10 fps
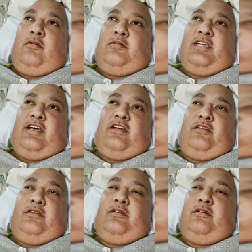tired
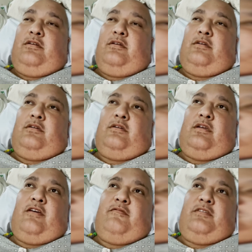of
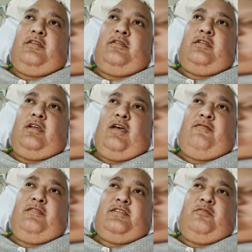
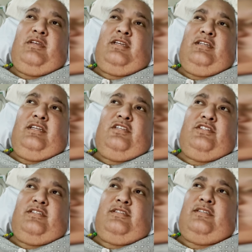having so many
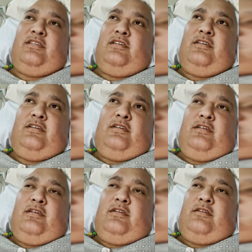conditions
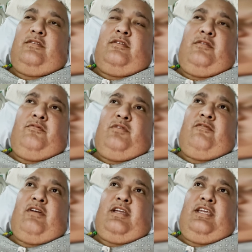that
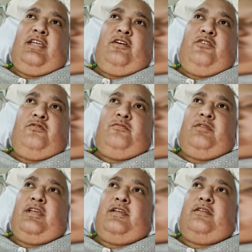whenever I get home,
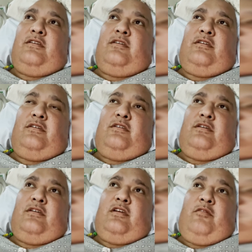like
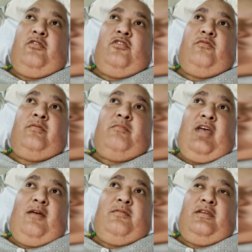I'm home, I'm
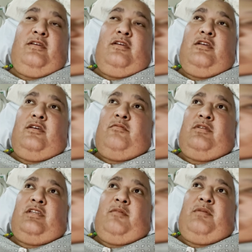happy, but
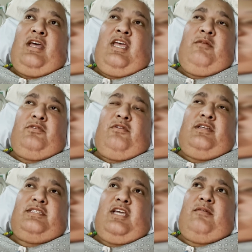then I'm not able to go
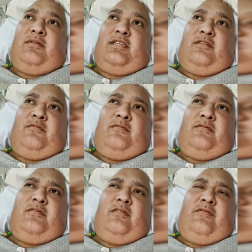outside because I don't
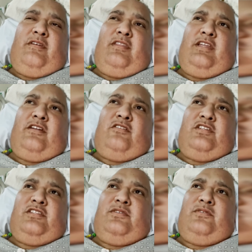feel the energy
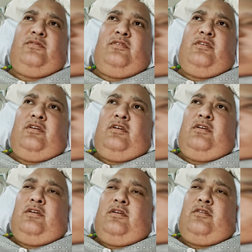to.
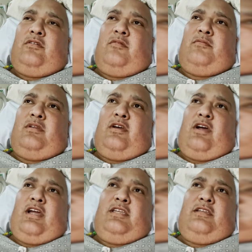
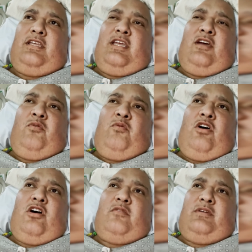I can't
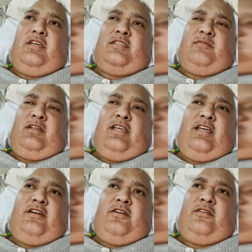walk because my leg
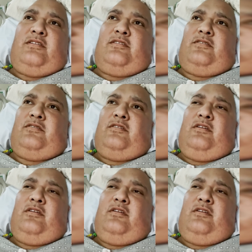hurts, or